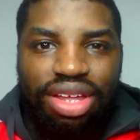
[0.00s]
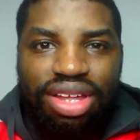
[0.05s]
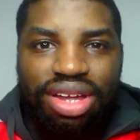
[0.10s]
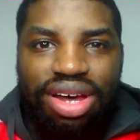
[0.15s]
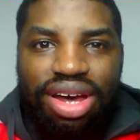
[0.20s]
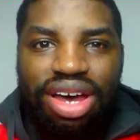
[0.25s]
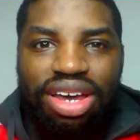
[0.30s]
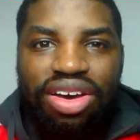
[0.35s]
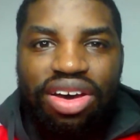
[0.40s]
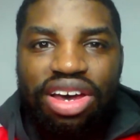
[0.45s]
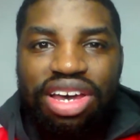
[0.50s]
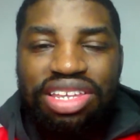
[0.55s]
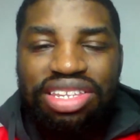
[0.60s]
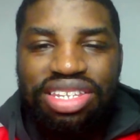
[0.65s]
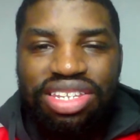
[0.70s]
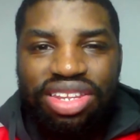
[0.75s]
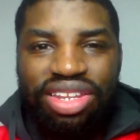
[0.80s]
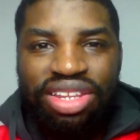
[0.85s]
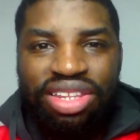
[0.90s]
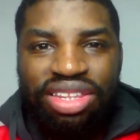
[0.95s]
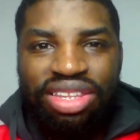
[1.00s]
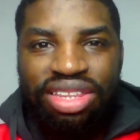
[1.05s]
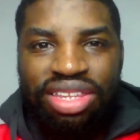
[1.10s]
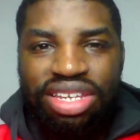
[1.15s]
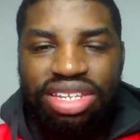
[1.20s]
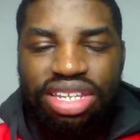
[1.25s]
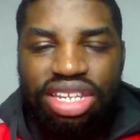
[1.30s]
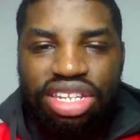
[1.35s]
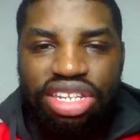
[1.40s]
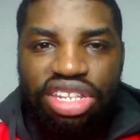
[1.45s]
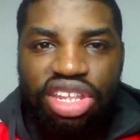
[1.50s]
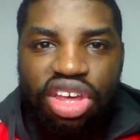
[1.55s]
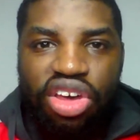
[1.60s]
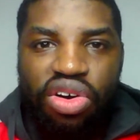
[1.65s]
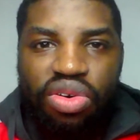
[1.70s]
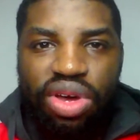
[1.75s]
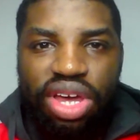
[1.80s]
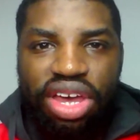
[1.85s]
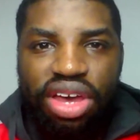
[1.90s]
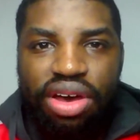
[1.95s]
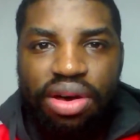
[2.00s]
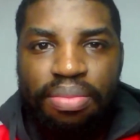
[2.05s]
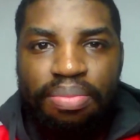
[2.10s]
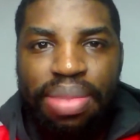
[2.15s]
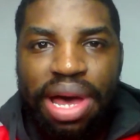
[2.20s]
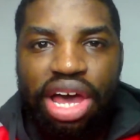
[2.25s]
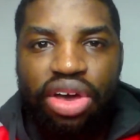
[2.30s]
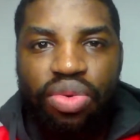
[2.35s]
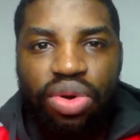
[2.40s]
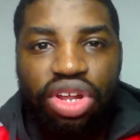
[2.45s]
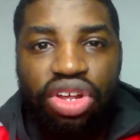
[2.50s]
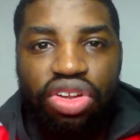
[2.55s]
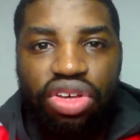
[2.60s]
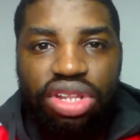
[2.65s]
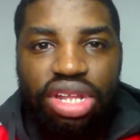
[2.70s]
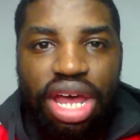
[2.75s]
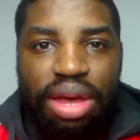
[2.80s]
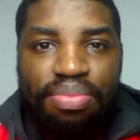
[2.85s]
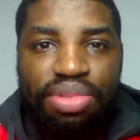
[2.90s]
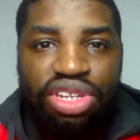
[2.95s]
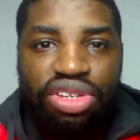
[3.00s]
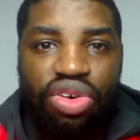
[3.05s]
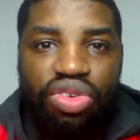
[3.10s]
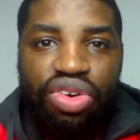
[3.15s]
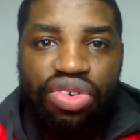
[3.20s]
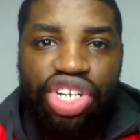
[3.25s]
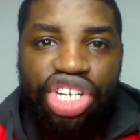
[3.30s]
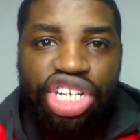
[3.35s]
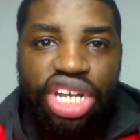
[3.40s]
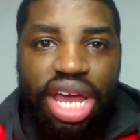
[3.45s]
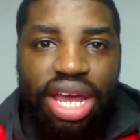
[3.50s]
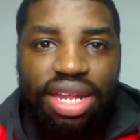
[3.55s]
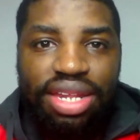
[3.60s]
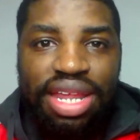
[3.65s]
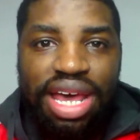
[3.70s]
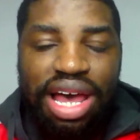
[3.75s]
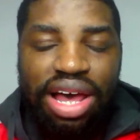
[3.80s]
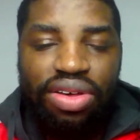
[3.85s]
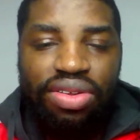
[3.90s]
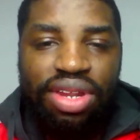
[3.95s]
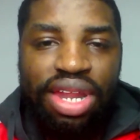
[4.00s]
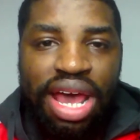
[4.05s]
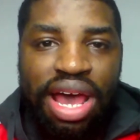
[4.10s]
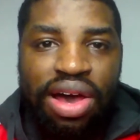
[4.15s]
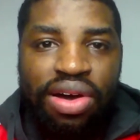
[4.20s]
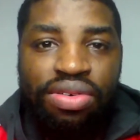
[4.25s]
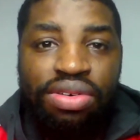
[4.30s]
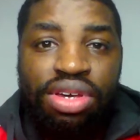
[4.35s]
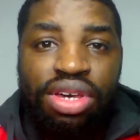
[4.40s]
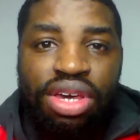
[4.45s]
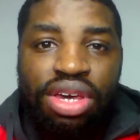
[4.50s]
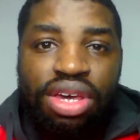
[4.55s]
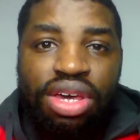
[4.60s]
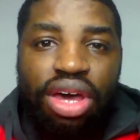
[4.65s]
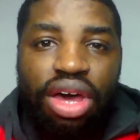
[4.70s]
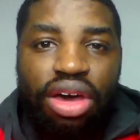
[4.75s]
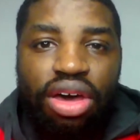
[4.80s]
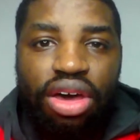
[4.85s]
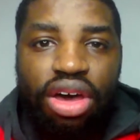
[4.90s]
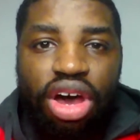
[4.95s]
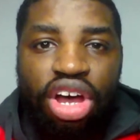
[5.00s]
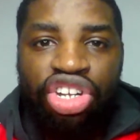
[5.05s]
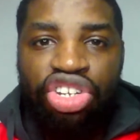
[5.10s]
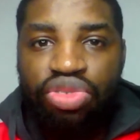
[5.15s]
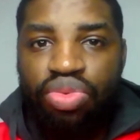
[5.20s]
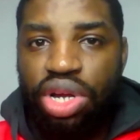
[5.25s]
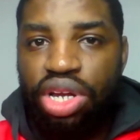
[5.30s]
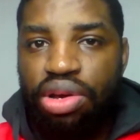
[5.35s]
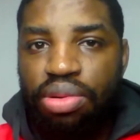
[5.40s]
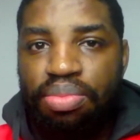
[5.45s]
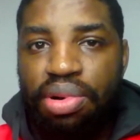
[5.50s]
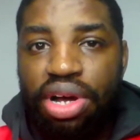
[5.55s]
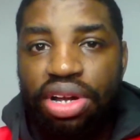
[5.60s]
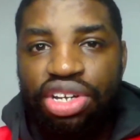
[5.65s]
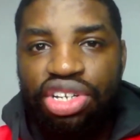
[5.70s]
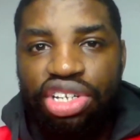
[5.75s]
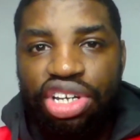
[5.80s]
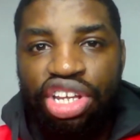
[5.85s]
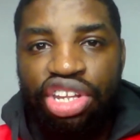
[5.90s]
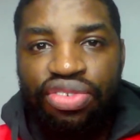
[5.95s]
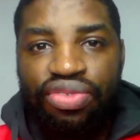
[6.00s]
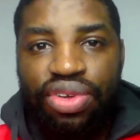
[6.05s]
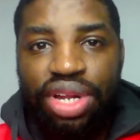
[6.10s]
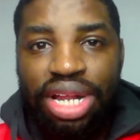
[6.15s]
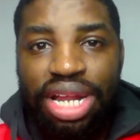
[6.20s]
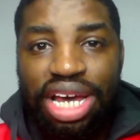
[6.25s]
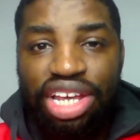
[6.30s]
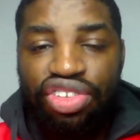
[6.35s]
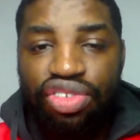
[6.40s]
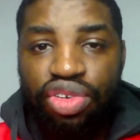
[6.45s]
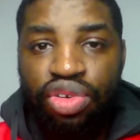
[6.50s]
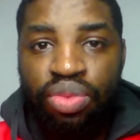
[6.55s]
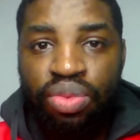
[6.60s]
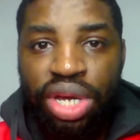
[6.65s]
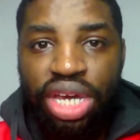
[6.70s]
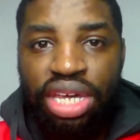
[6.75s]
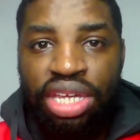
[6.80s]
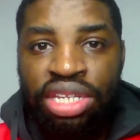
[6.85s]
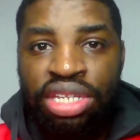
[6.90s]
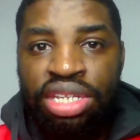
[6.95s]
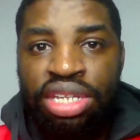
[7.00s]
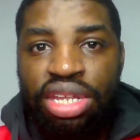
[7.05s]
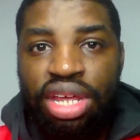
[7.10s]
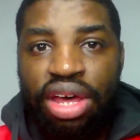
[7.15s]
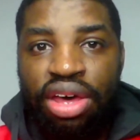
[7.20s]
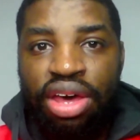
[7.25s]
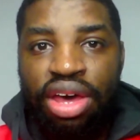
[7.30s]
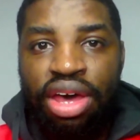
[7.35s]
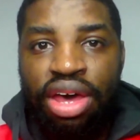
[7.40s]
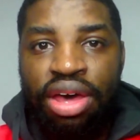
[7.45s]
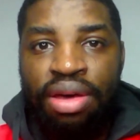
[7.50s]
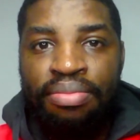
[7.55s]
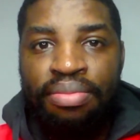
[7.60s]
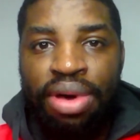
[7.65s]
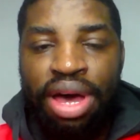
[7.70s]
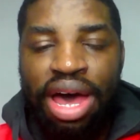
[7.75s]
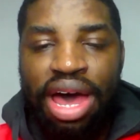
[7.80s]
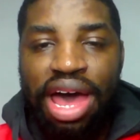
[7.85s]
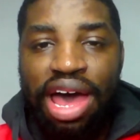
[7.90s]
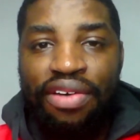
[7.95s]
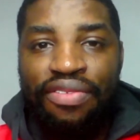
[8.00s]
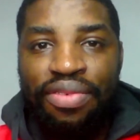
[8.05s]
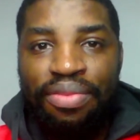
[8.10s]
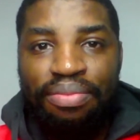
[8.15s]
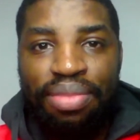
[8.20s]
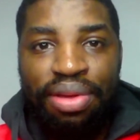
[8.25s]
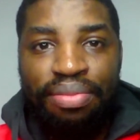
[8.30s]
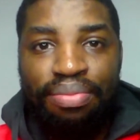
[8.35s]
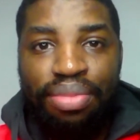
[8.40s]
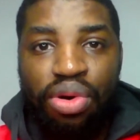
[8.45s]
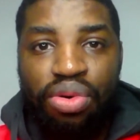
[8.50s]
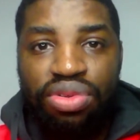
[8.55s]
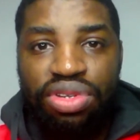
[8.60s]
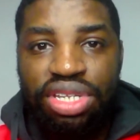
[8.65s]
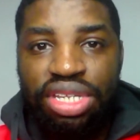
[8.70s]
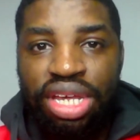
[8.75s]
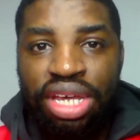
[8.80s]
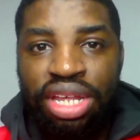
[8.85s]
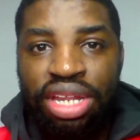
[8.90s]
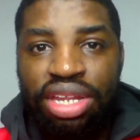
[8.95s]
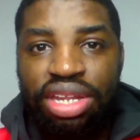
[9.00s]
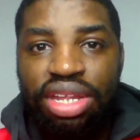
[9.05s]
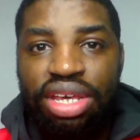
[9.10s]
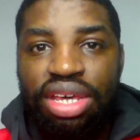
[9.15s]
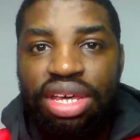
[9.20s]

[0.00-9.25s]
Hi guys, this is Theo here, back with another episode of Shapedown Now. I just want to apologise for the last few weeks. I haven't been posting